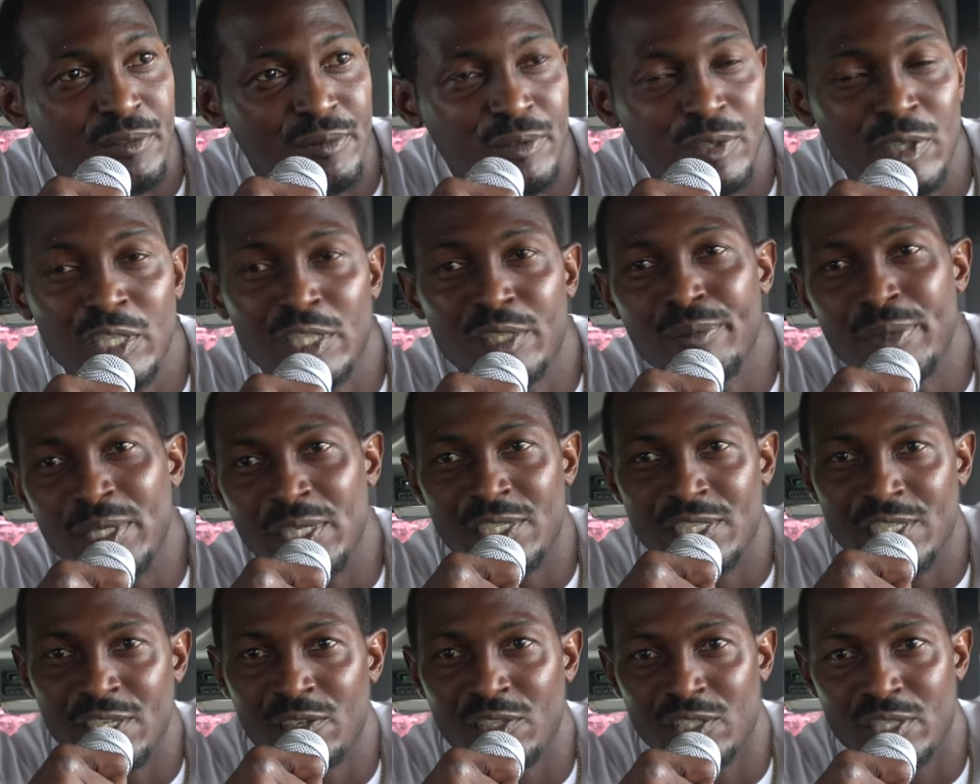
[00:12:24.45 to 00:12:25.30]
We need to be
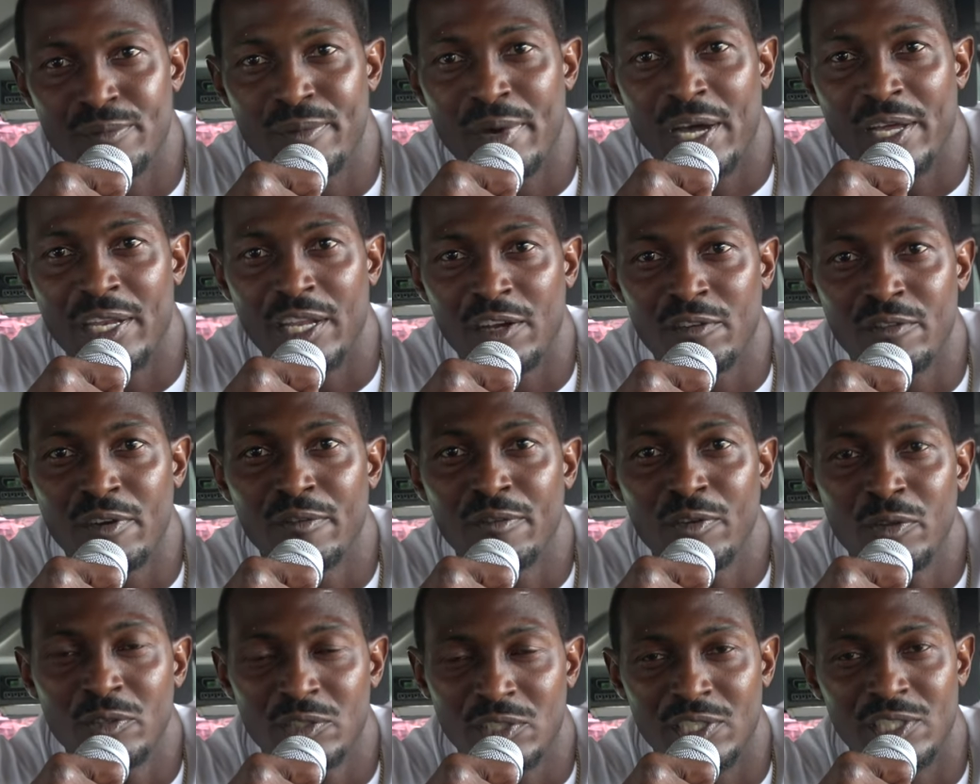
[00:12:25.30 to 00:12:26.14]
serious about our
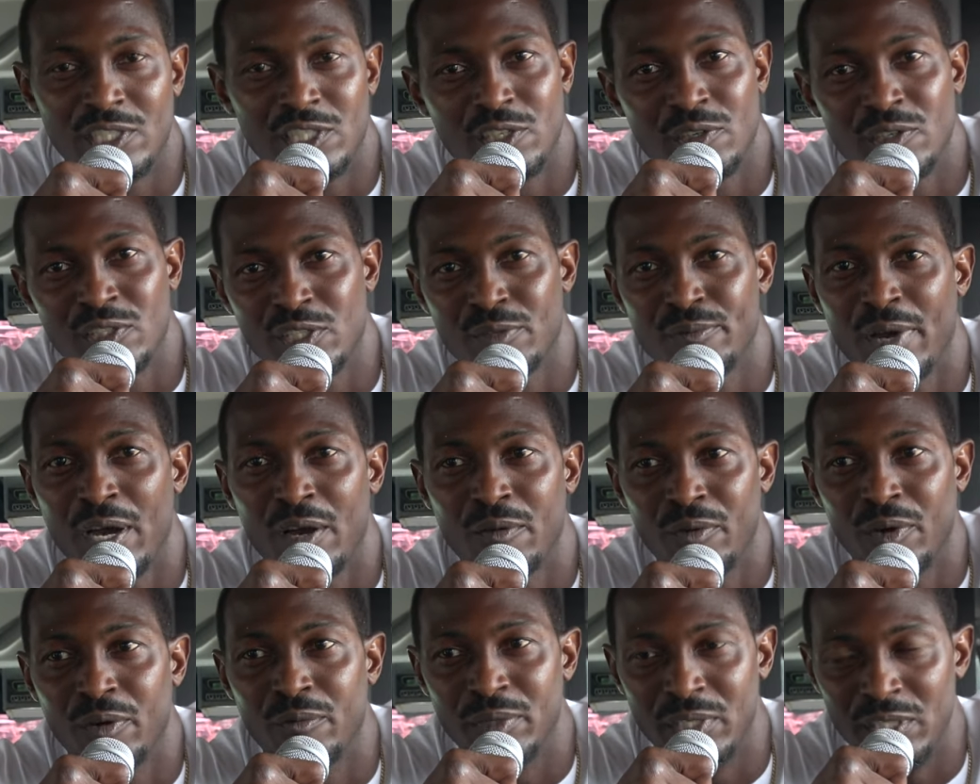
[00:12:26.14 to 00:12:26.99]
revolution, serious
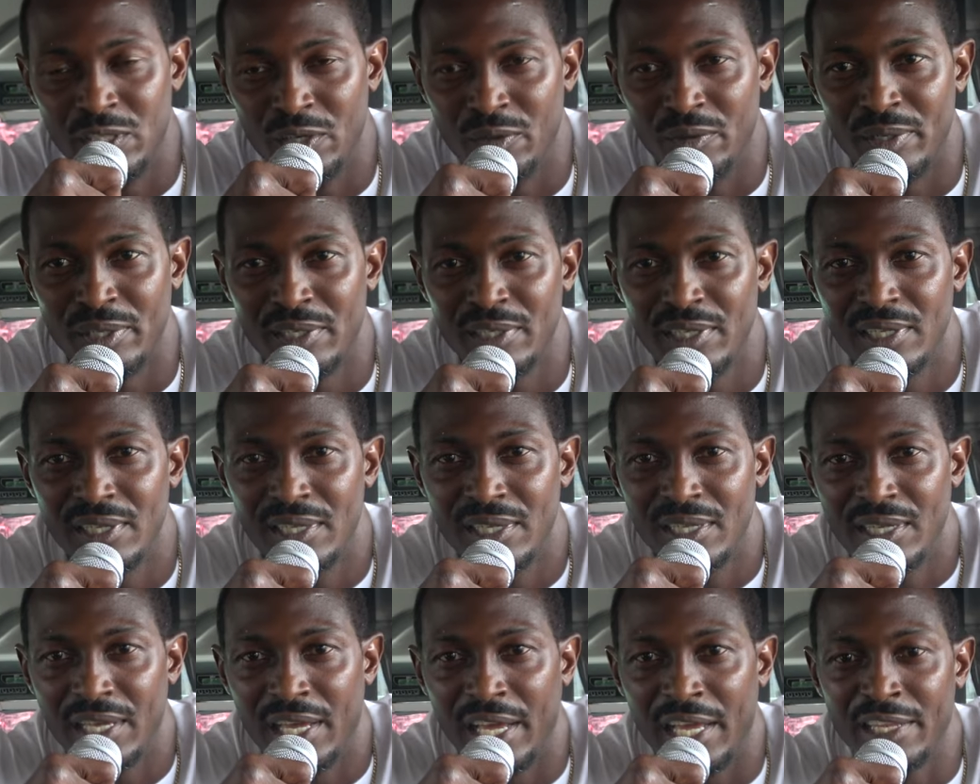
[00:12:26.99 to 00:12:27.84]
about what we're doing
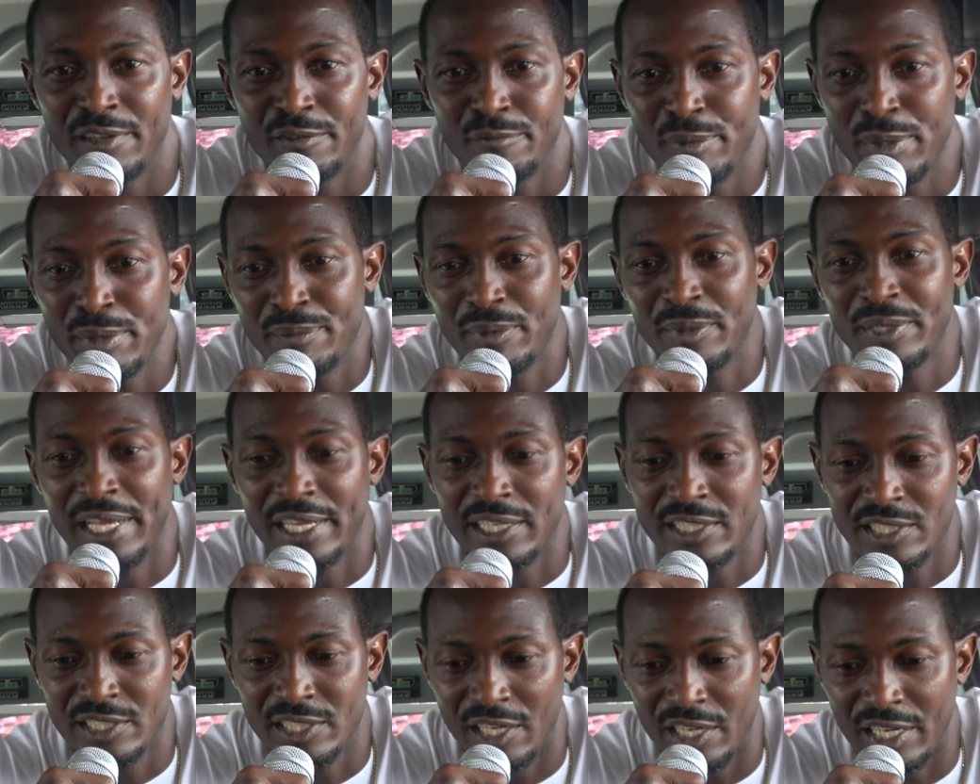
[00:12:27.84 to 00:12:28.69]
and people
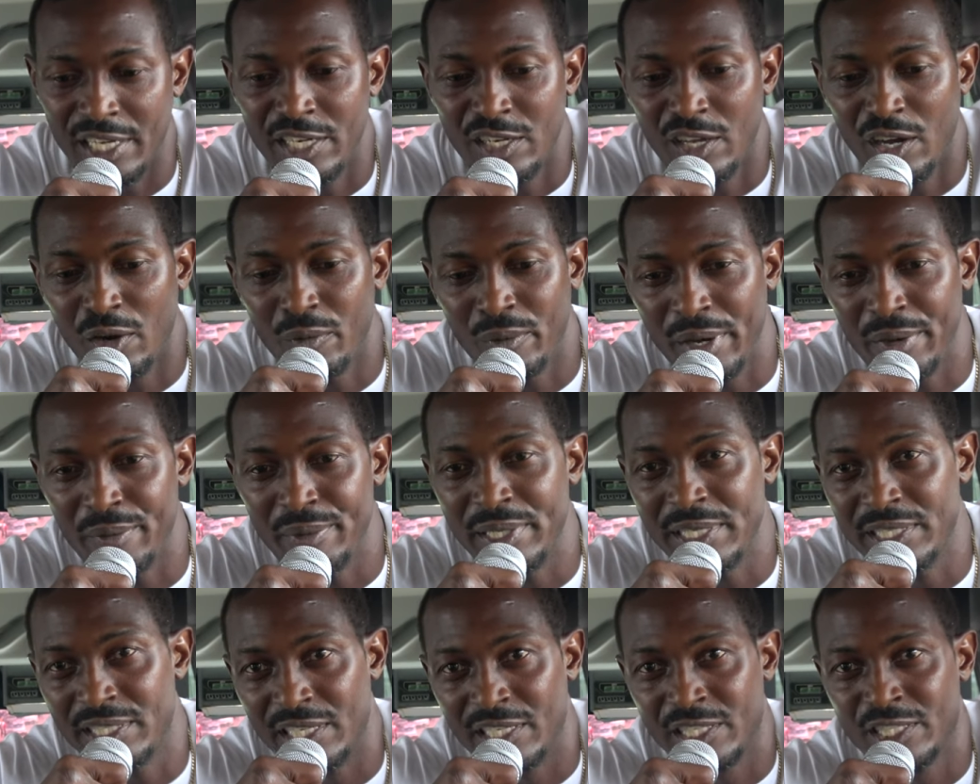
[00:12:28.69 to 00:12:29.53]
that's uh, in our way, we
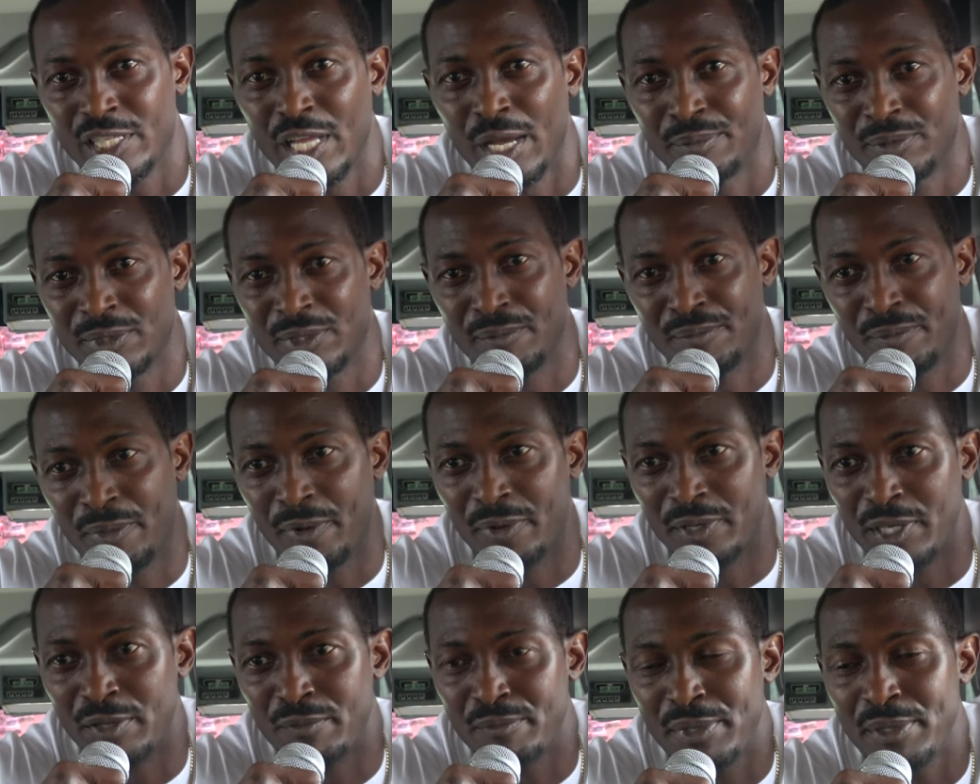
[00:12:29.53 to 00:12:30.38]
need to stop
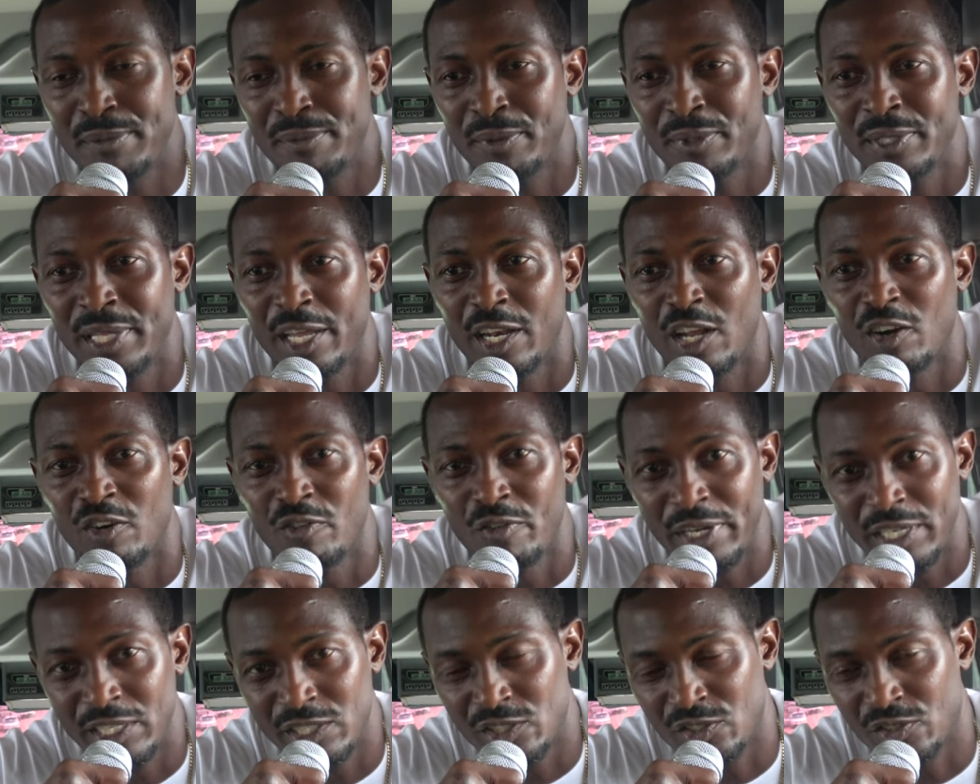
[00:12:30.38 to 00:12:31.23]
supporting the people that are
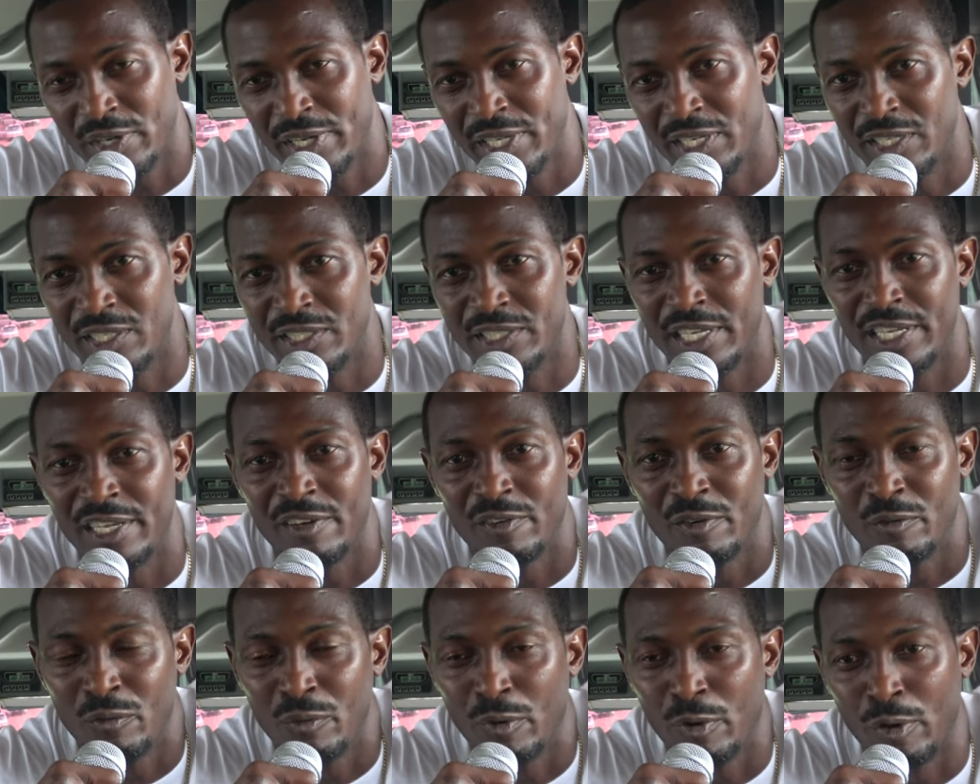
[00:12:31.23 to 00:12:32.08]
race traders uh,
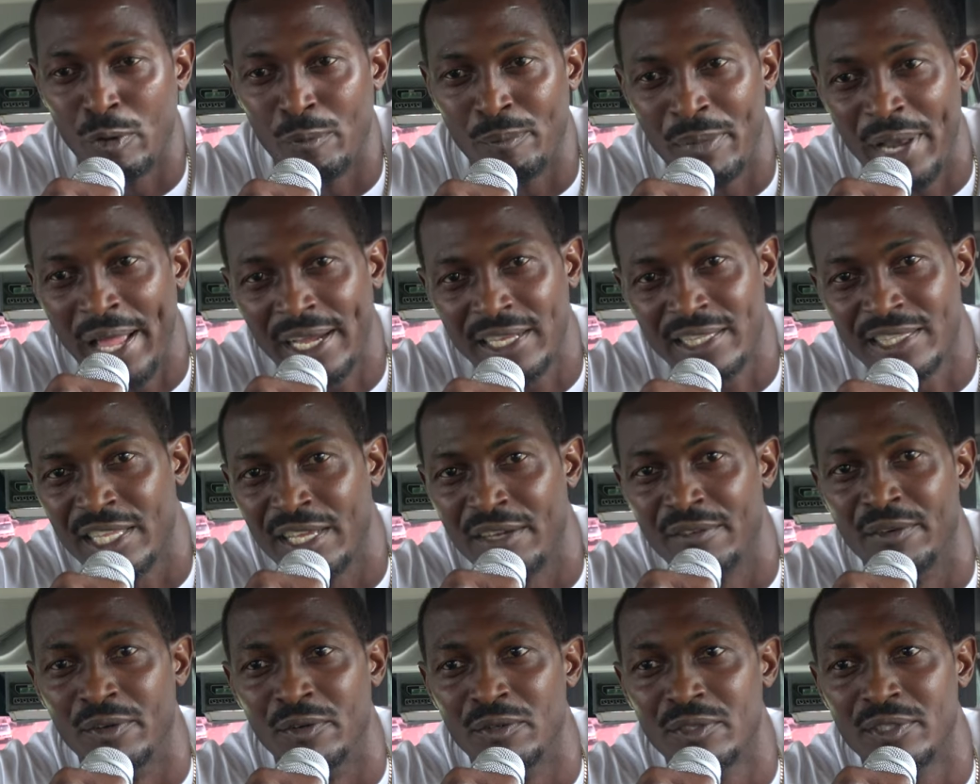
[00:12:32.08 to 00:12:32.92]
or black
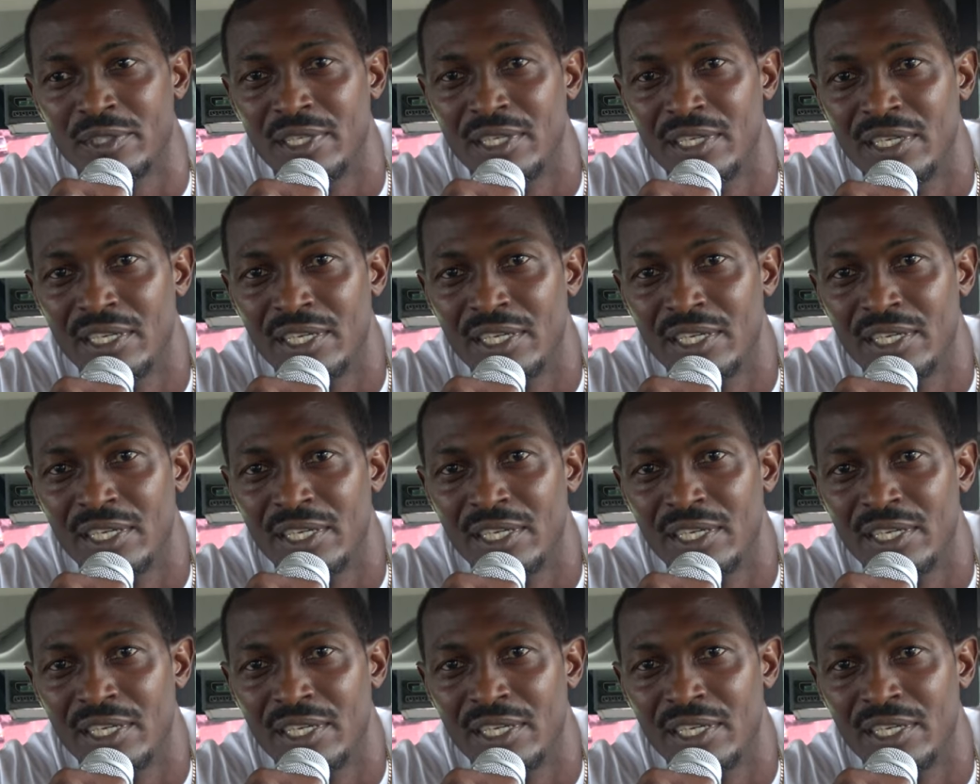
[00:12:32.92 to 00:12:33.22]
devils.